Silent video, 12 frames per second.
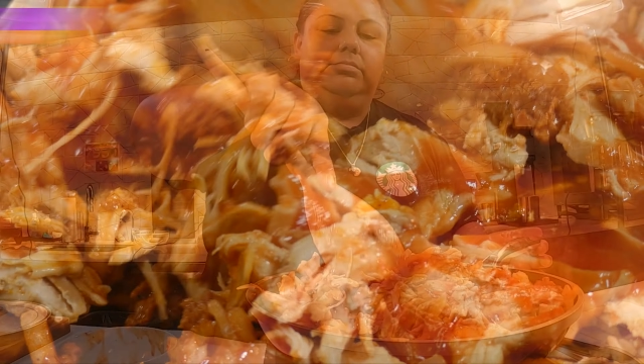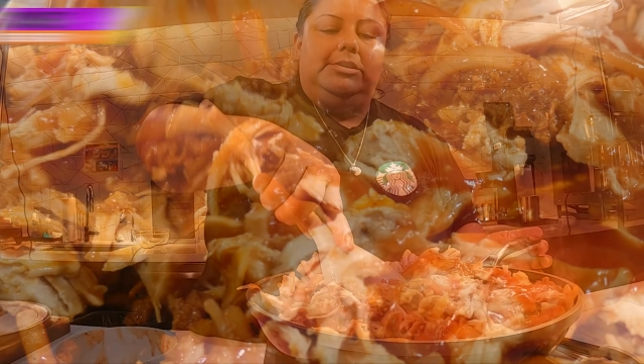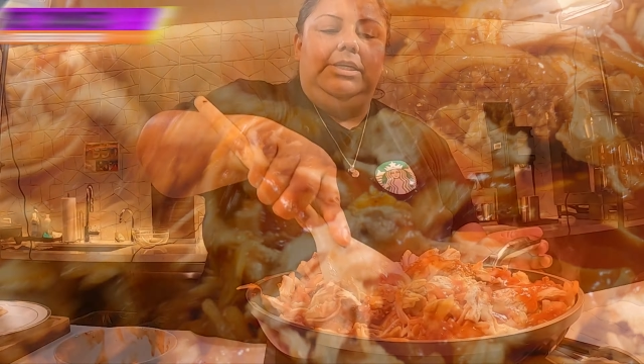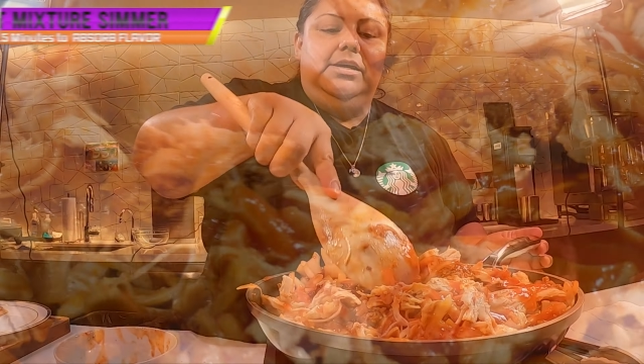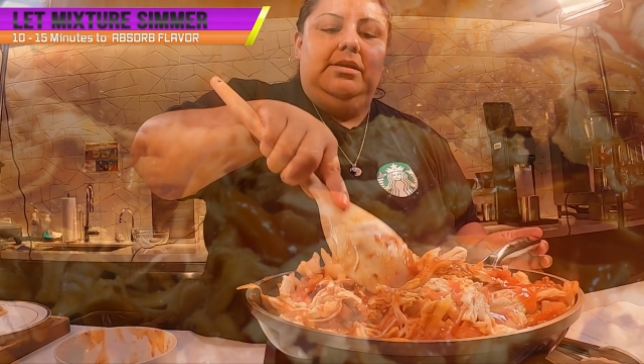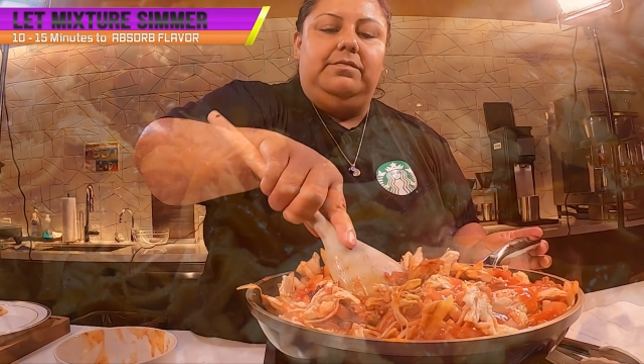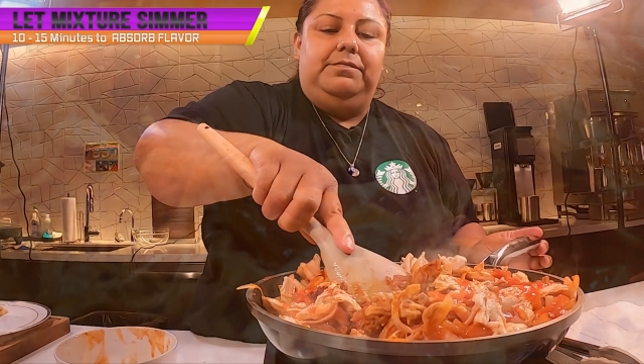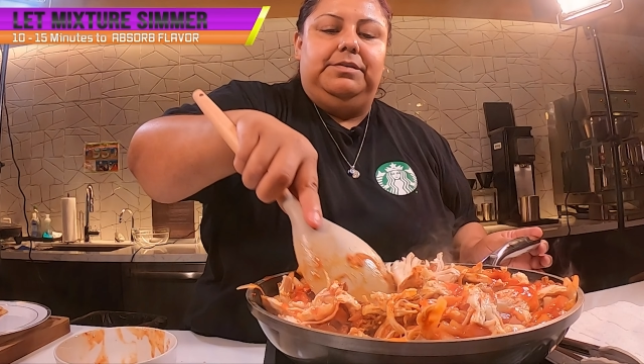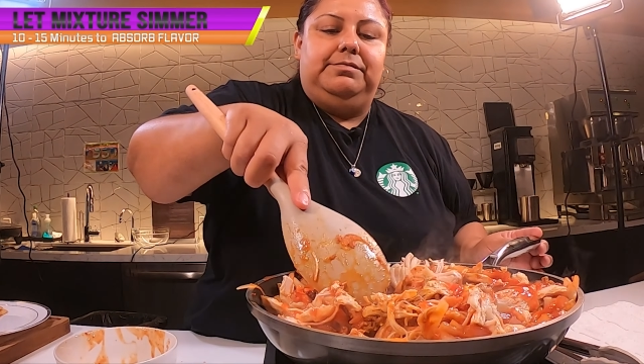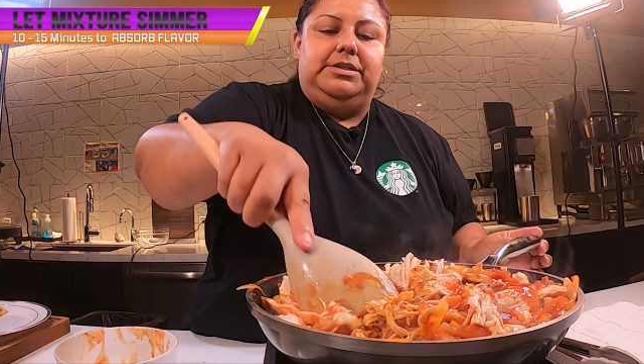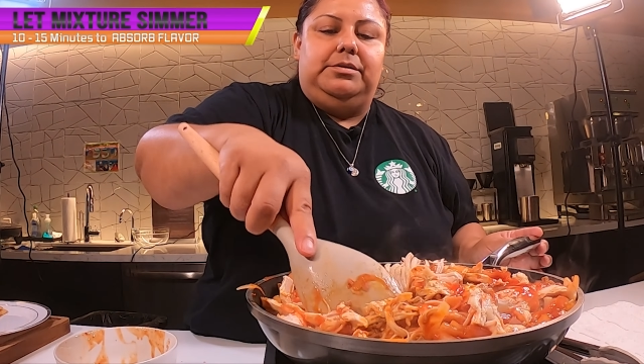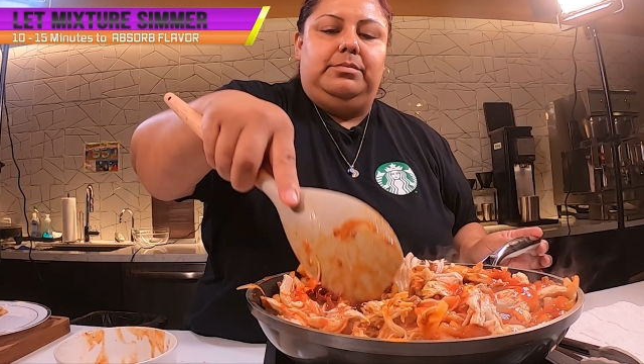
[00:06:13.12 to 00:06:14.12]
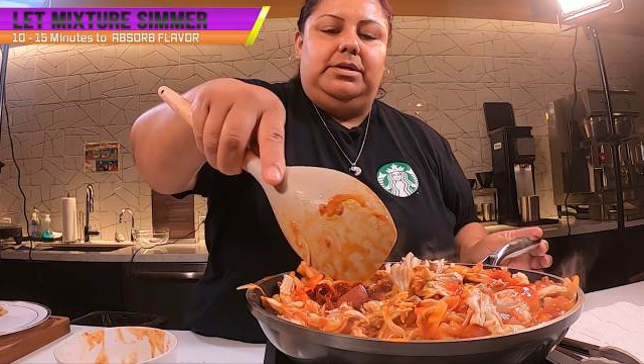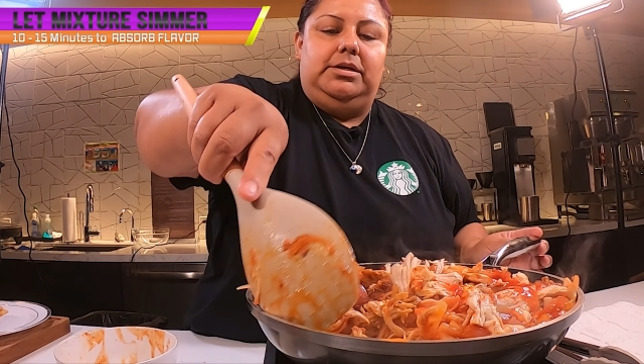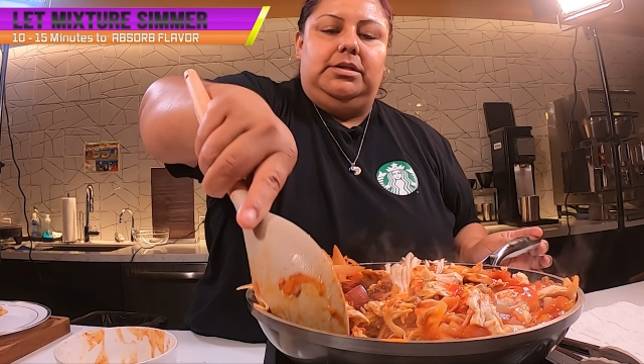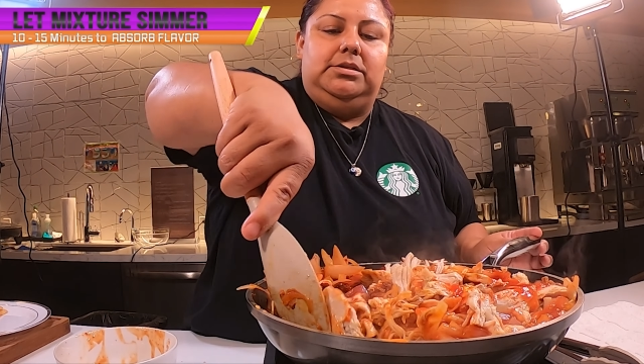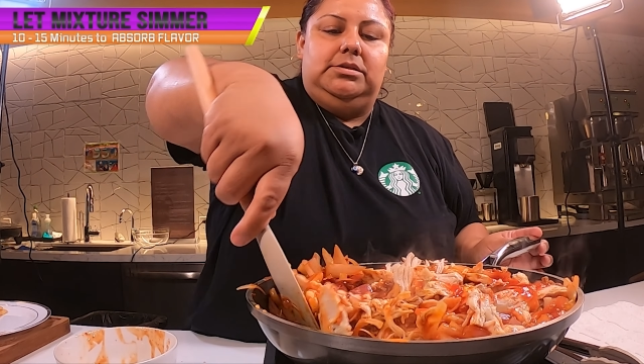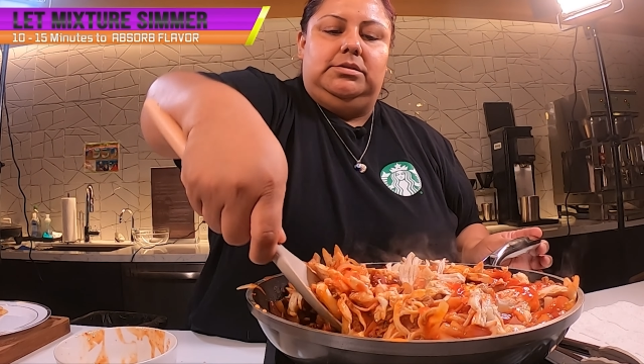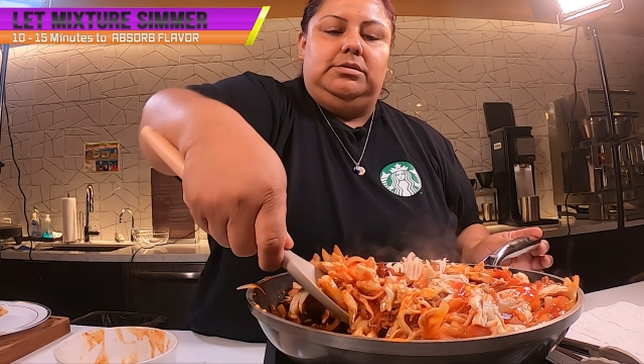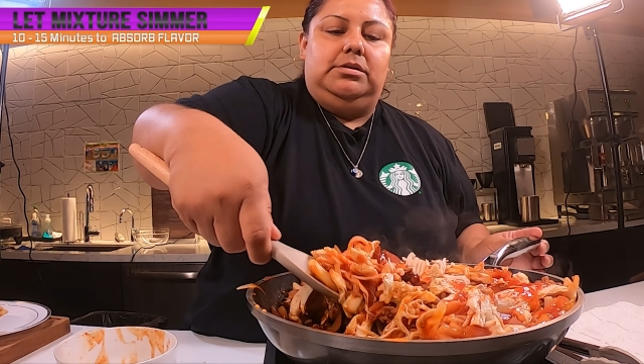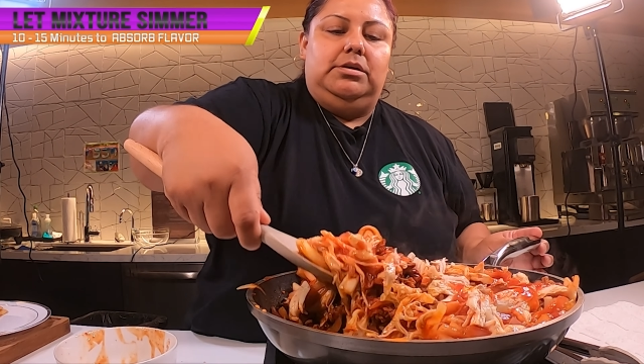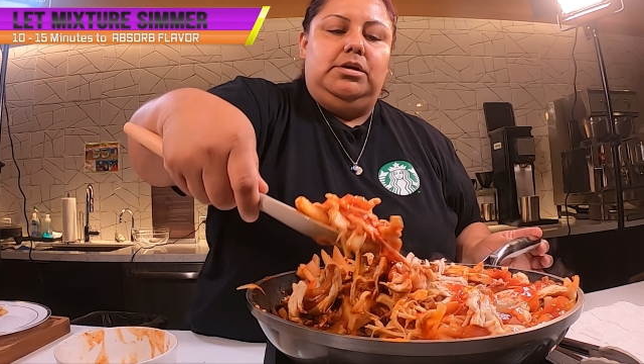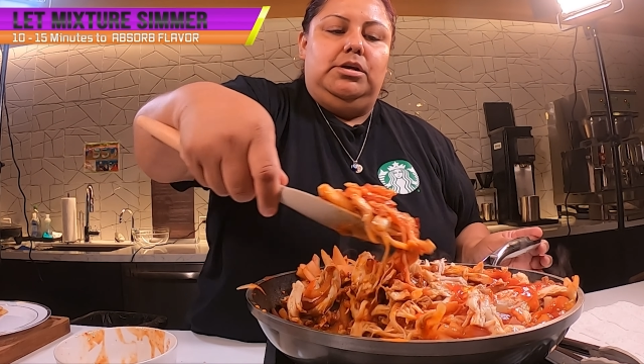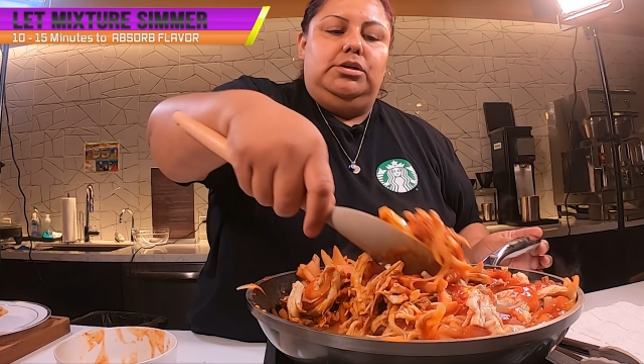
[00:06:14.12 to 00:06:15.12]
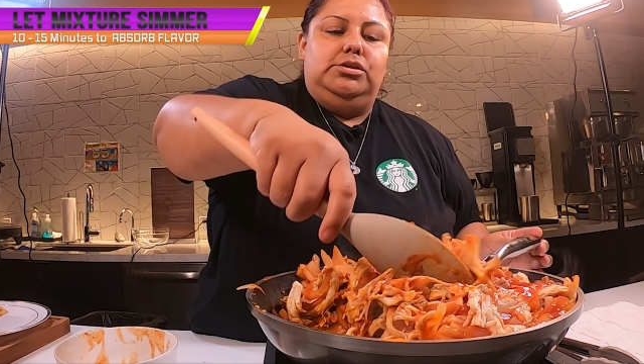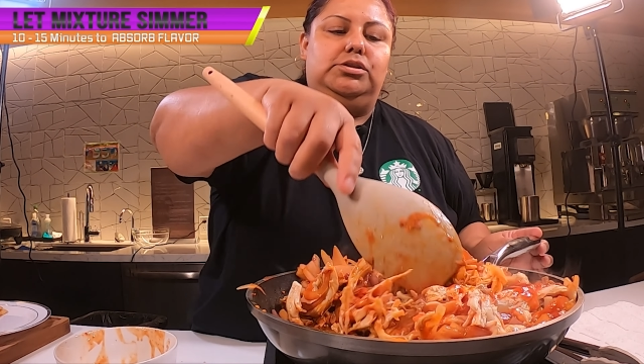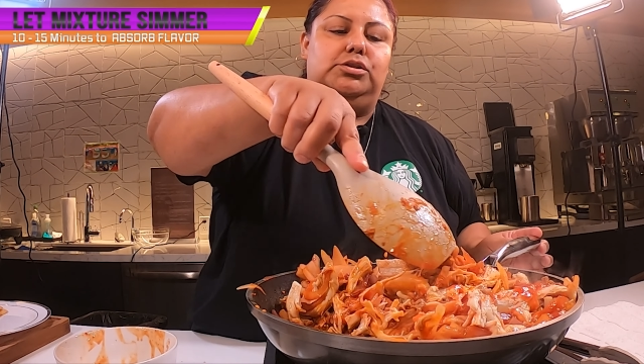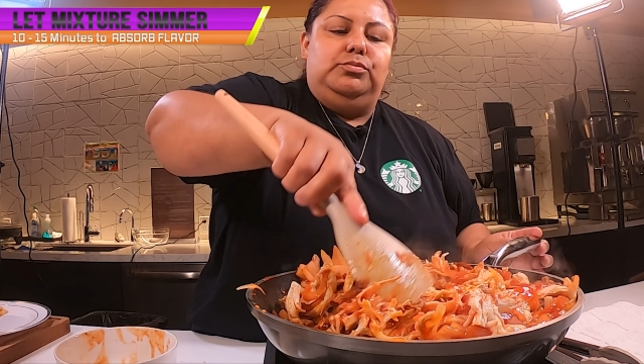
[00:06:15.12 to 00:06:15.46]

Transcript: 10, 15 minutes. You